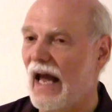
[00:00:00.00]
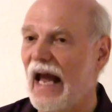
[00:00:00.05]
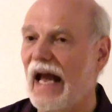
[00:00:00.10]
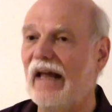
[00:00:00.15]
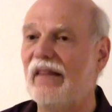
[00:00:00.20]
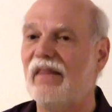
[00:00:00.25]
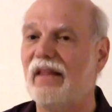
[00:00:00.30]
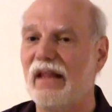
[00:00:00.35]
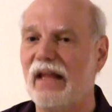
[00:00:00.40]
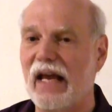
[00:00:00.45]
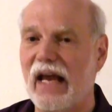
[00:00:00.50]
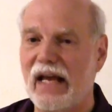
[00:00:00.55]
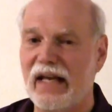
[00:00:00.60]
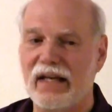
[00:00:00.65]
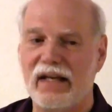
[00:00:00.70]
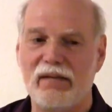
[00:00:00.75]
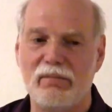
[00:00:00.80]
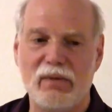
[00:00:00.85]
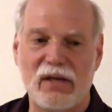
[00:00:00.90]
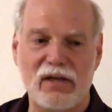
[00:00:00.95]
And
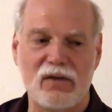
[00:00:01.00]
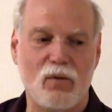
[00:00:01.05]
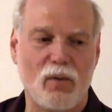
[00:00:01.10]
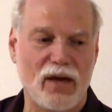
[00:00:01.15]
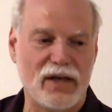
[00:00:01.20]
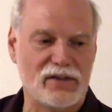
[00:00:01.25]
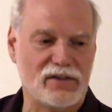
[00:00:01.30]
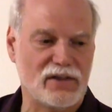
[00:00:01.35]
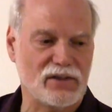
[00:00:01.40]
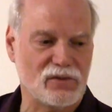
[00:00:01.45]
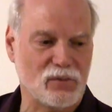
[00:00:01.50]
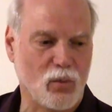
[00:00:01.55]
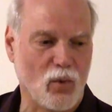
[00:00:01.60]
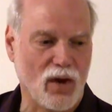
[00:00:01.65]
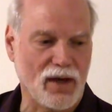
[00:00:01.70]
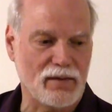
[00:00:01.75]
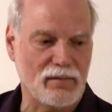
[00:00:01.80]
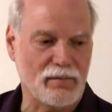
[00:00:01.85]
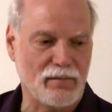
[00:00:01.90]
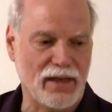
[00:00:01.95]
in many ways, it's
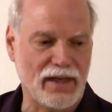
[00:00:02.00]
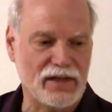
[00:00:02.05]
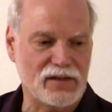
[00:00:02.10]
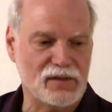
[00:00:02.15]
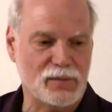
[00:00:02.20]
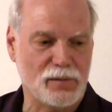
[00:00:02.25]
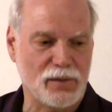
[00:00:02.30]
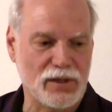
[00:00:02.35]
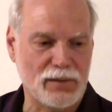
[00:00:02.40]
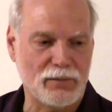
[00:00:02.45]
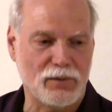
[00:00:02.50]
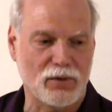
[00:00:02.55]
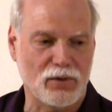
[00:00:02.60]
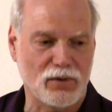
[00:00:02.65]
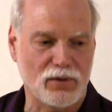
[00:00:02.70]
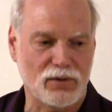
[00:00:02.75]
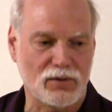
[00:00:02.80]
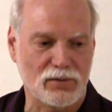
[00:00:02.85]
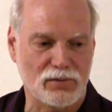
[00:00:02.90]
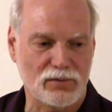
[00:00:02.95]
what makes
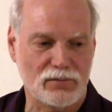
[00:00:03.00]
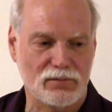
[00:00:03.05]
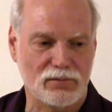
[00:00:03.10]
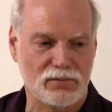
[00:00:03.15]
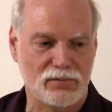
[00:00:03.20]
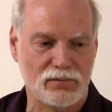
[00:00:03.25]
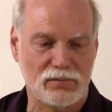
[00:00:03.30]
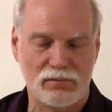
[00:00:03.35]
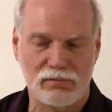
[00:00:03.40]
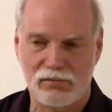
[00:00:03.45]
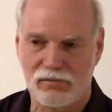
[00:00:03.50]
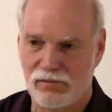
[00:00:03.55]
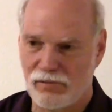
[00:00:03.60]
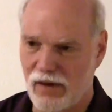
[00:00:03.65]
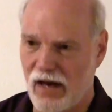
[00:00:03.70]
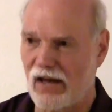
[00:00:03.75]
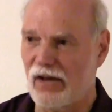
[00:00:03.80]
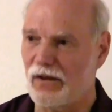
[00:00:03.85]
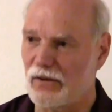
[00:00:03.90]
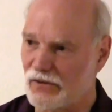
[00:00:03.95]
people
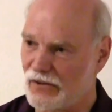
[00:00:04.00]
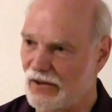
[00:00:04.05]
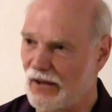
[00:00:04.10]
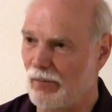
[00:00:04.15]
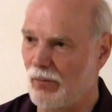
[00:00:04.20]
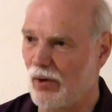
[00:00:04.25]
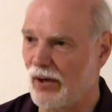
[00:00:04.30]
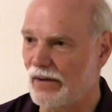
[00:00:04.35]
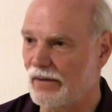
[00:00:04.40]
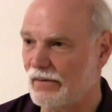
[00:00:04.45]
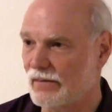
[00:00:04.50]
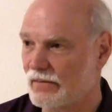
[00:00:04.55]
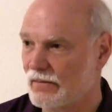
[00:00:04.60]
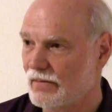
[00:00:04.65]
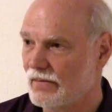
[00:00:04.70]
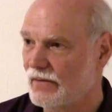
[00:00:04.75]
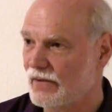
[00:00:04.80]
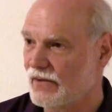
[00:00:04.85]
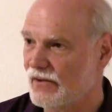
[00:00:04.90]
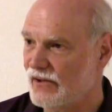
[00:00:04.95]
follow someone.
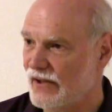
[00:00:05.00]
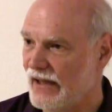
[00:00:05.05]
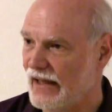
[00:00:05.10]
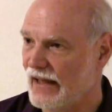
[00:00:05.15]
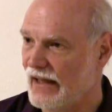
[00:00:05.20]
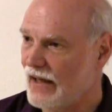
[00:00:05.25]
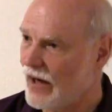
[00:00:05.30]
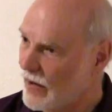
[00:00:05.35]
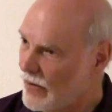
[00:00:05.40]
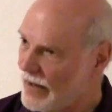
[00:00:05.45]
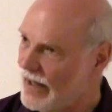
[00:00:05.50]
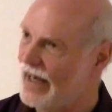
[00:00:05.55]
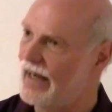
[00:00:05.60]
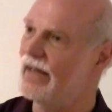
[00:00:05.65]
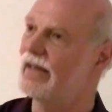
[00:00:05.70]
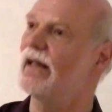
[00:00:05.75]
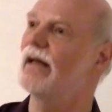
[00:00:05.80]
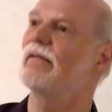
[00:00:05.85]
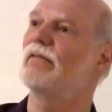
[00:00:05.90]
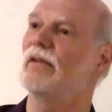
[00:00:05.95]
Seeing, okay,
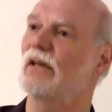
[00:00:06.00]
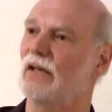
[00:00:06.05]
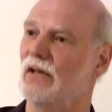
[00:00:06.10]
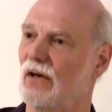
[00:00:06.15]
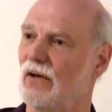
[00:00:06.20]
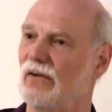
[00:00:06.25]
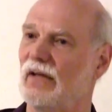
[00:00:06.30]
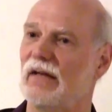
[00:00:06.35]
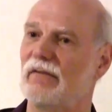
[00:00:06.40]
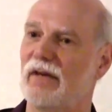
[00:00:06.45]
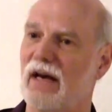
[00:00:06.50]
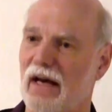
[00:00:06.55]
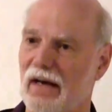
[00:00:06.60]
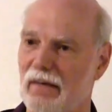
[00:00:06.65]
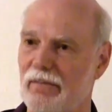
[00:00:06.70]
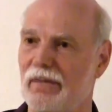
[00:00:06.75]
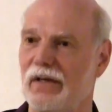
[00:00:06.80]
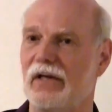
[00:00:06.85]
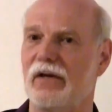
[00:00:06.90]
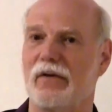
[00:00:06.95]
that they've got
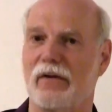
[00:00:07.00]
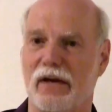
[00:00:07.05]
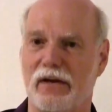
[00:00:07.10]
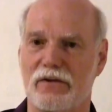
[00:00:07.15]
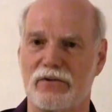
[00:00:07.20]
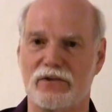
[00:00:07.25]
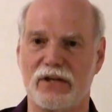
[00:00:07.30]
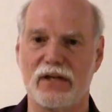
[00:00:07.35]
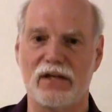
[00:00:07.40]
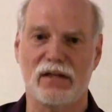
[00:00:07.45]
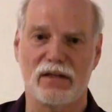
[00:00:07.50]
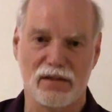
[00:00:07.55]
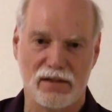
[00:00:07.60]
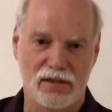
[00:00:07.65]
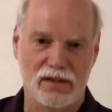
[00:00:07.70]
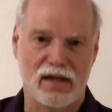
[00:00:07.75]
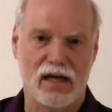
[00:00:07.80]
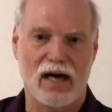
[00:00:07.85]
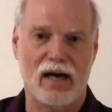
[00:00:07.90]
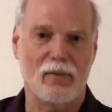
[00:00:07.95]
a bigger energy,
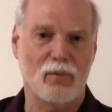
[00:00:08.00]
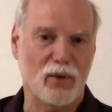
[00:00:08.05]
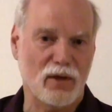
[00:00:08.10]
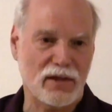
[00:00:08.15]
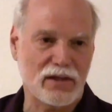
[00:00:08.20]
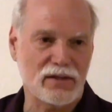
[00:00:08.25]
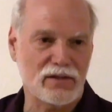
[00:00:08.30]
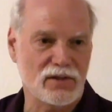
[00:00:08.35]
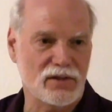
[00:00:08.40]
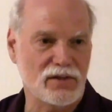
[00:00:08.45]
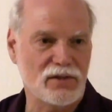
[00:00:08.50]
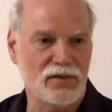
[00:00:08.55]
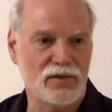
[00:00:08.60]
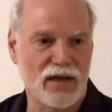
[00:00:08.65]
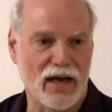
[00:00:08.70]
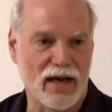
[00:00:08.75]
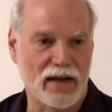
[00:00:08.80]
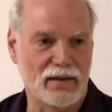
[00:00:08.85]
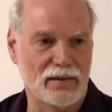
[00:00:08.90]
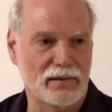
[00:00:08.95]
I'm willing to do
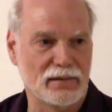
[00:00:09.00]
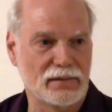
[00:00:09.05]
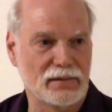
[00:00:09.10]
that.